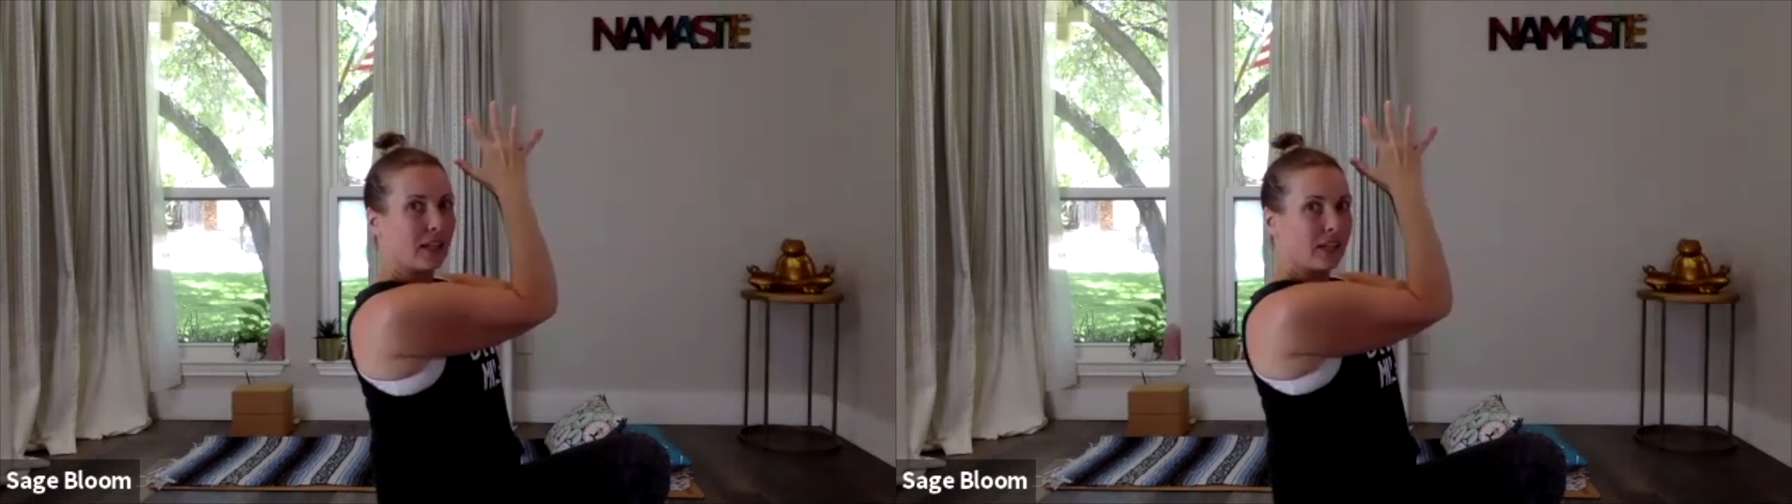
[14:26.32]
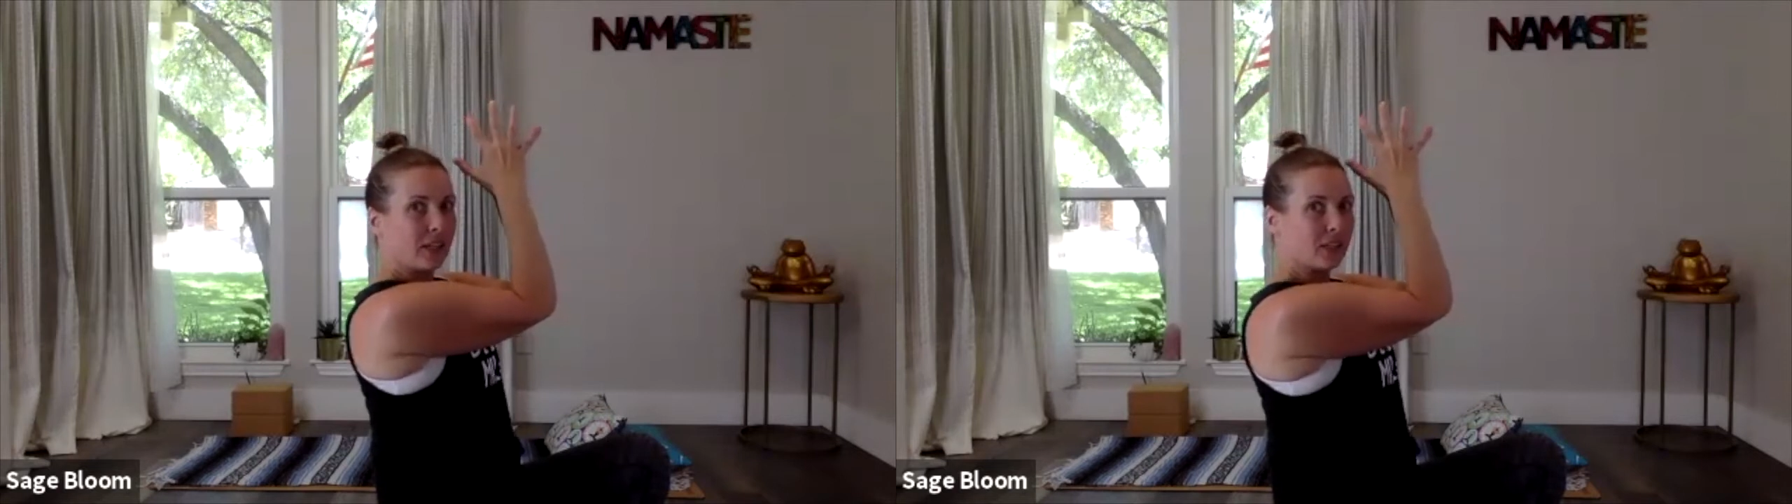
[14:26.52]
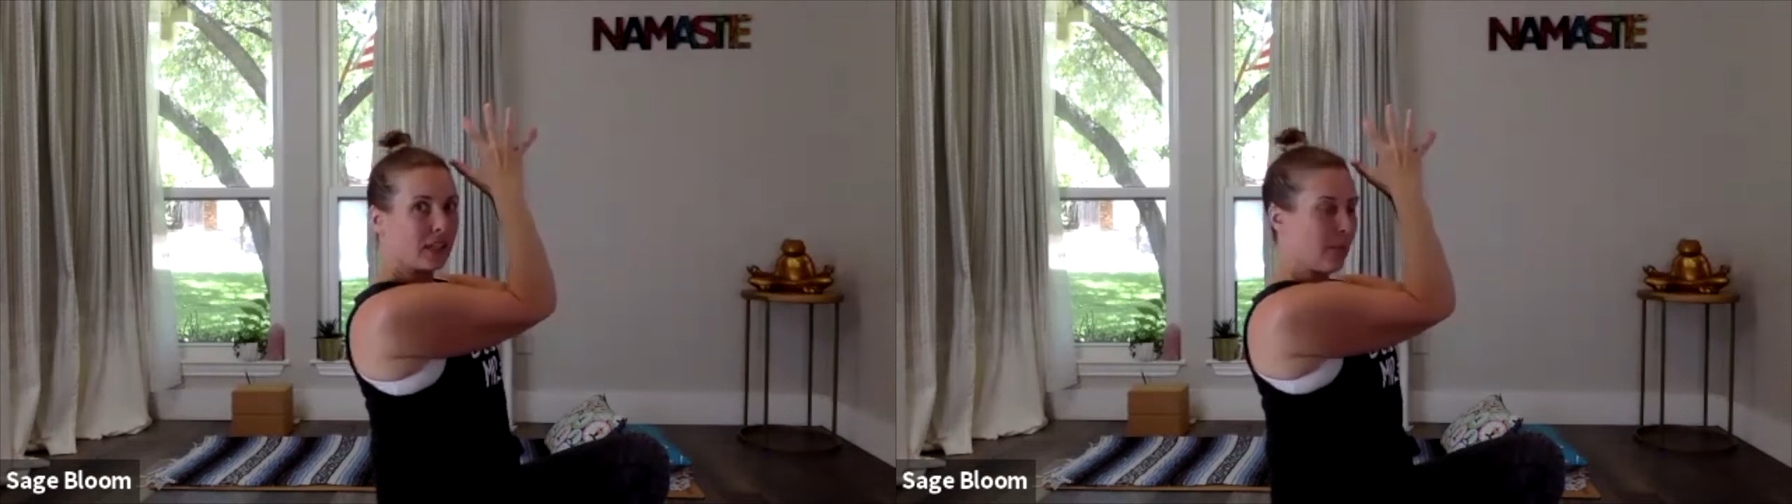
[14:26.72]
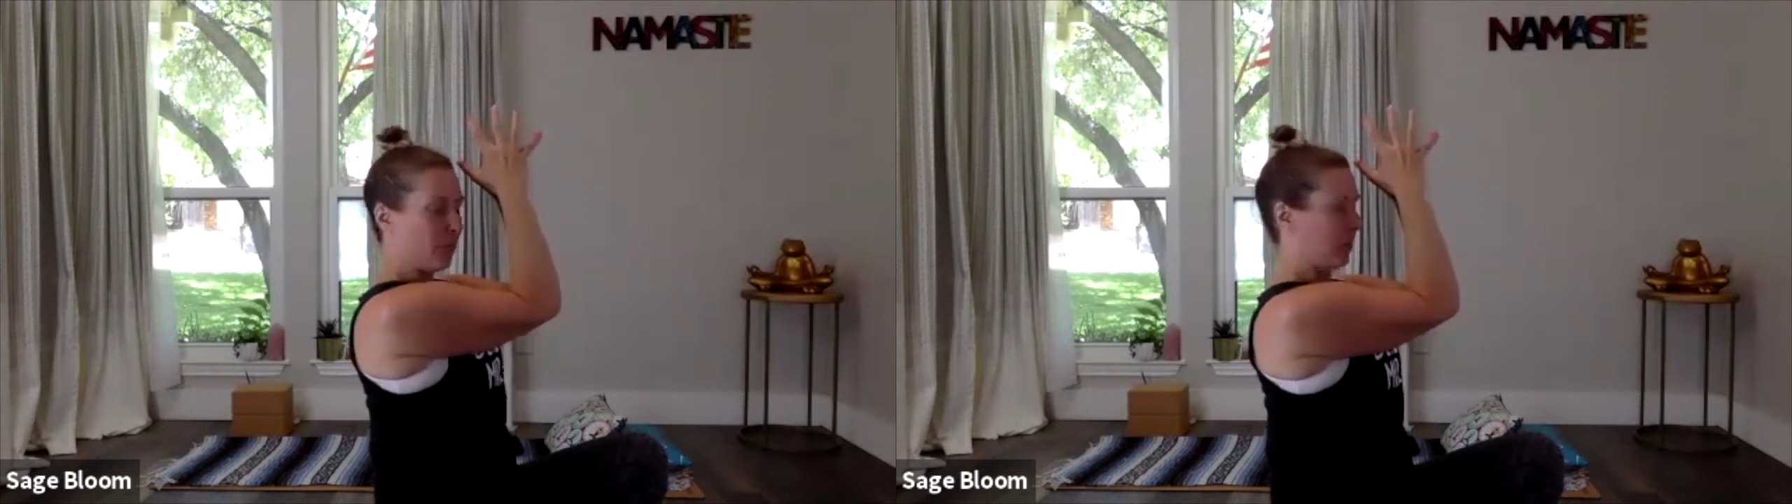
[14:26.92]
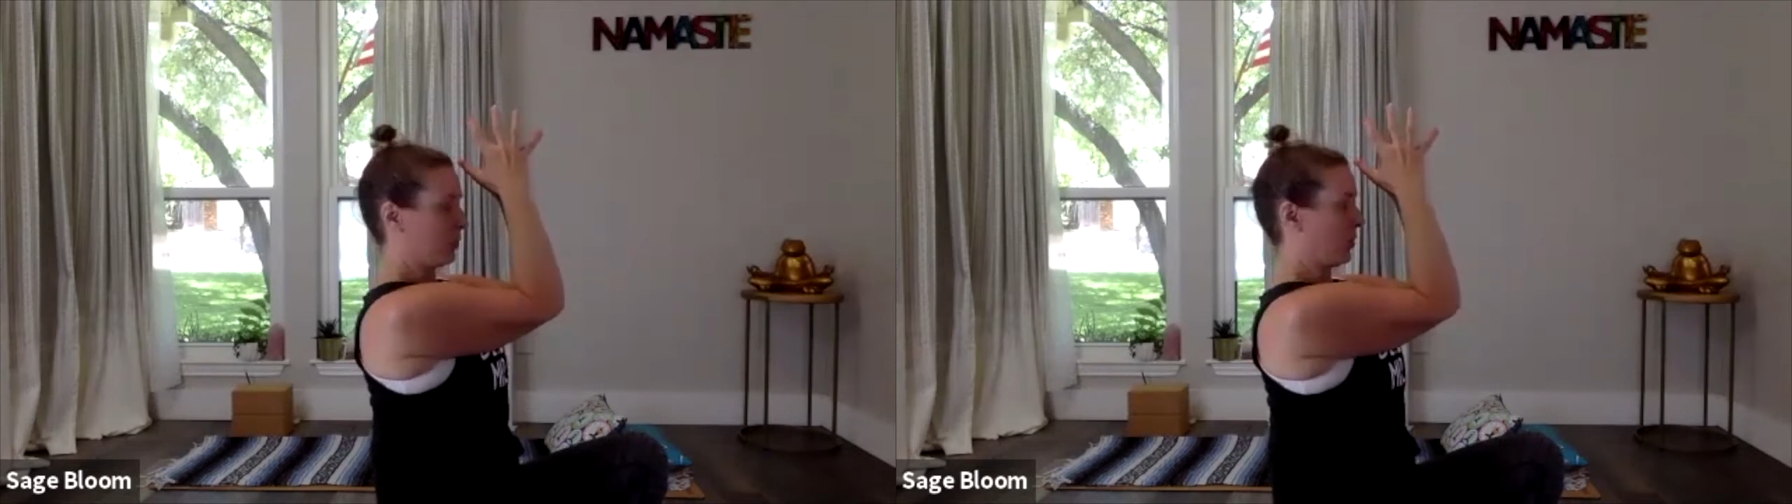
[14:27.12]

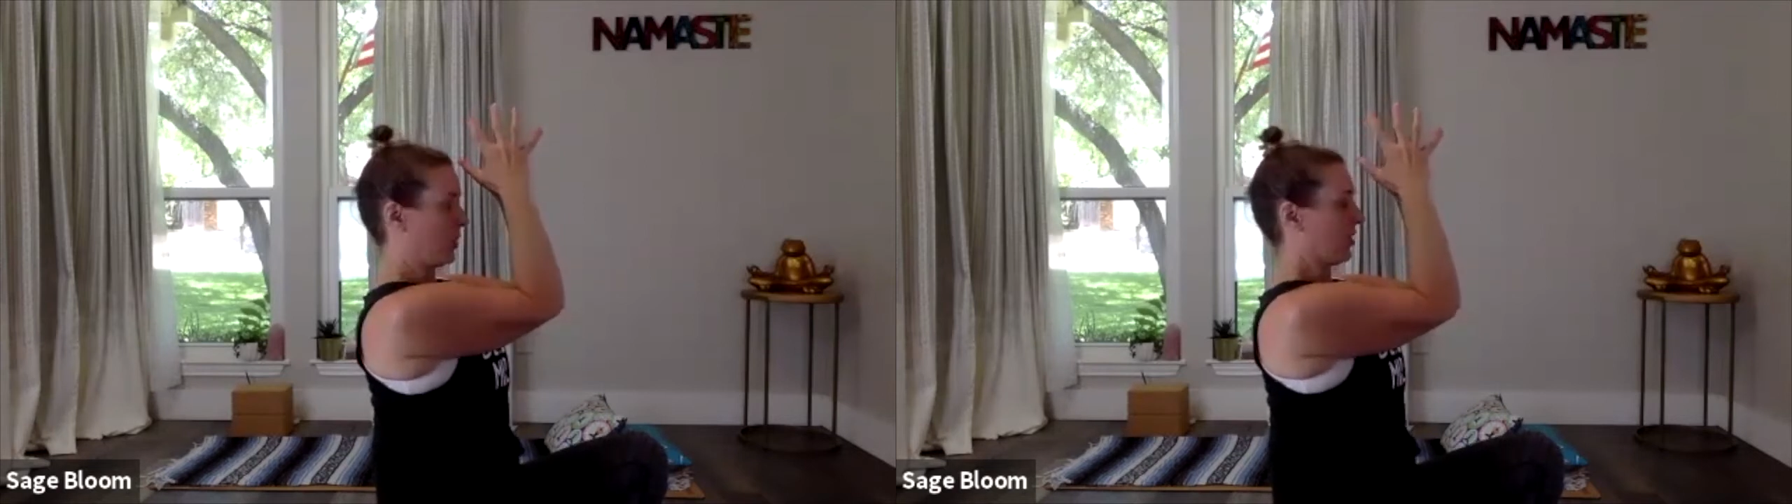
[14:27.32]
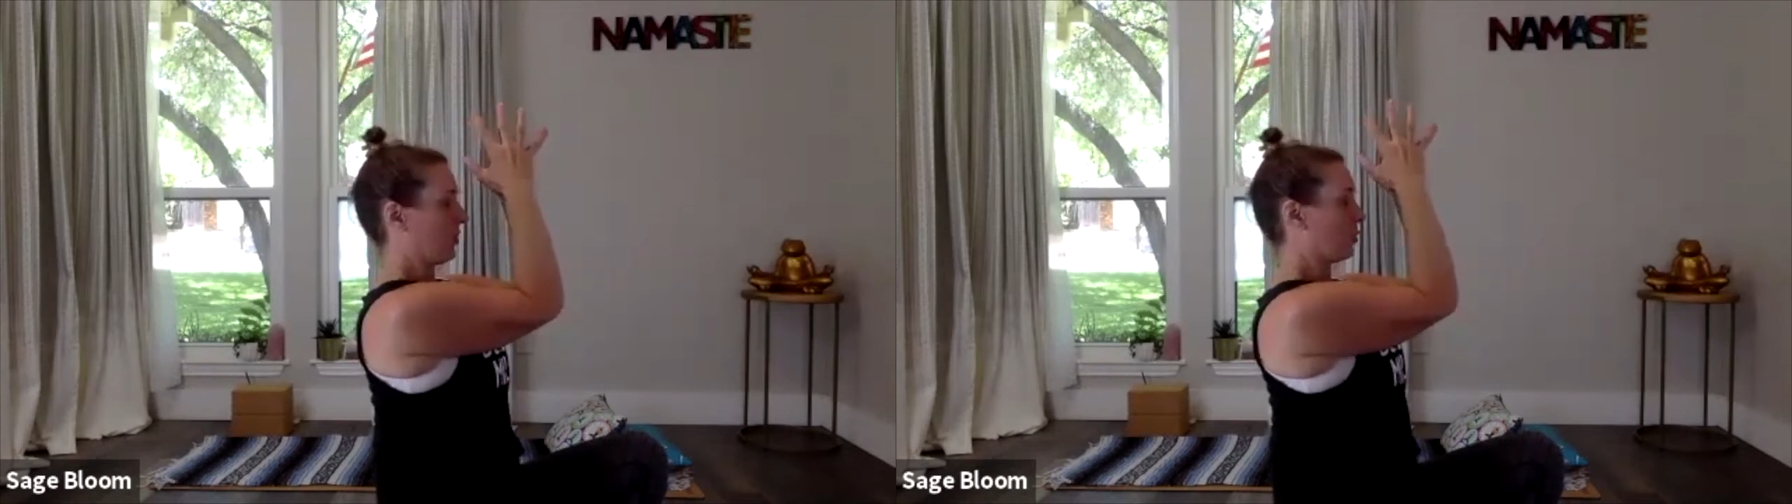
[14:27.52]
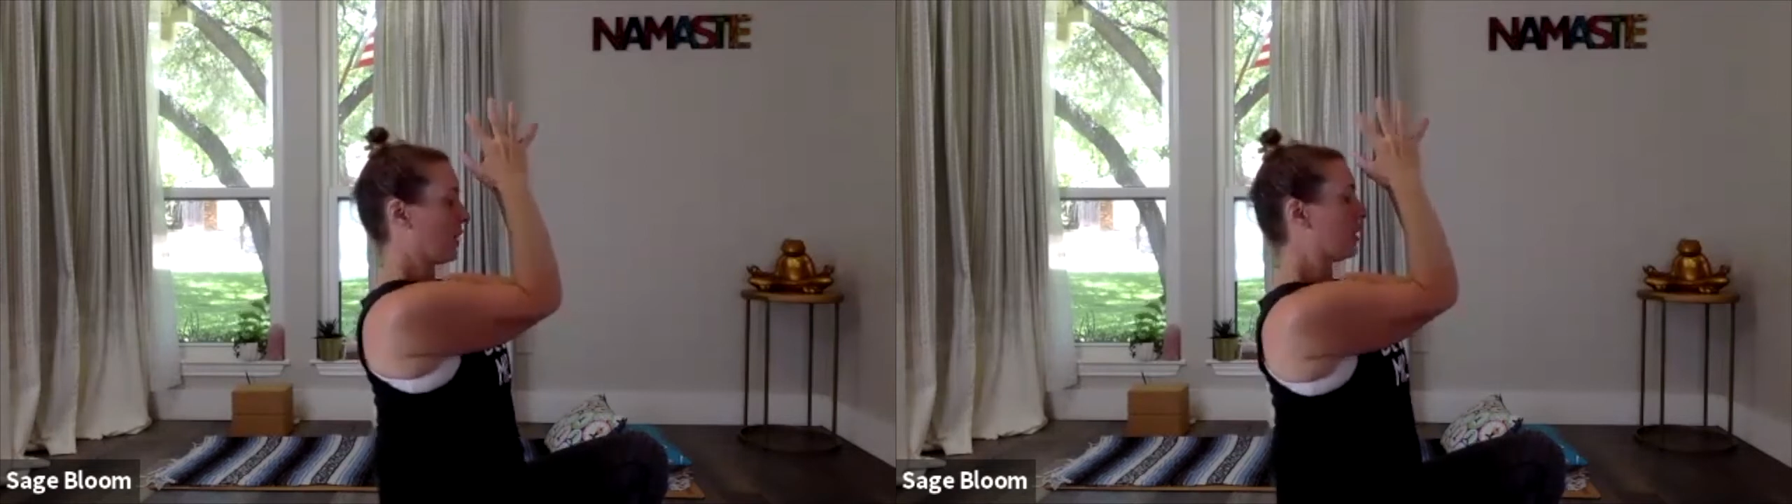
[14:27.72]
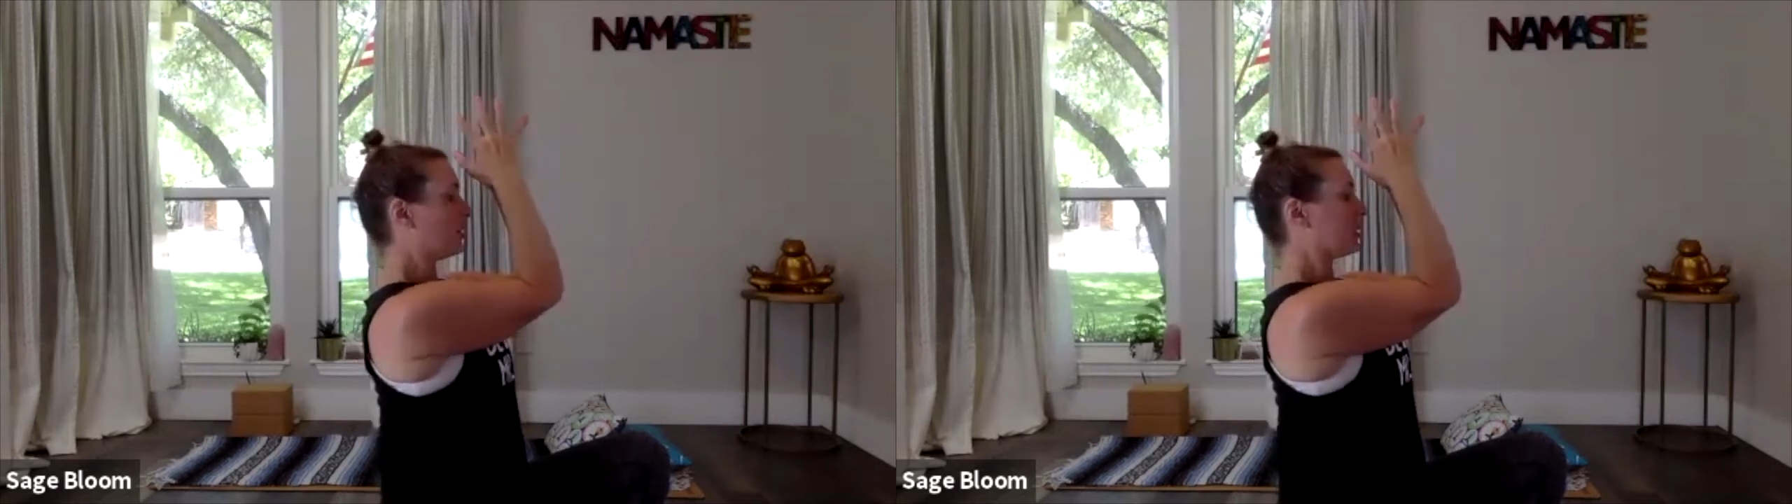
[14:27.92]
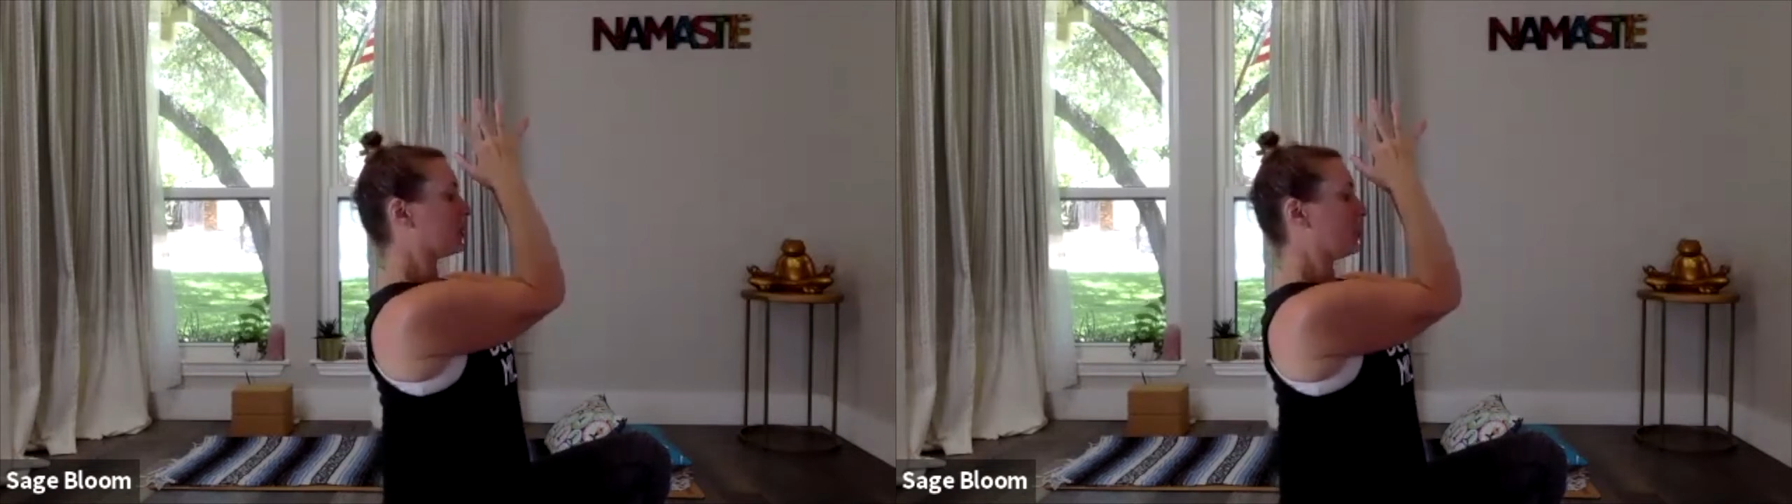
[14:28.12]
Scapulas pull together,
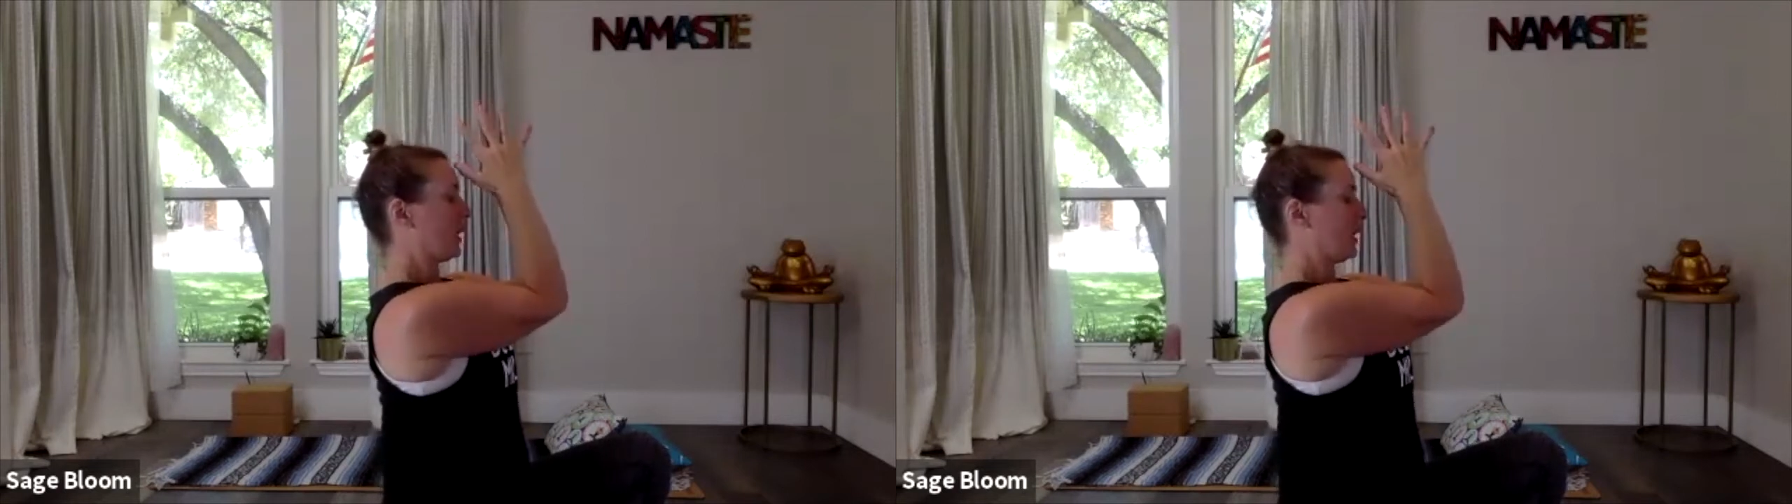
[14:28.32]
thoracic spine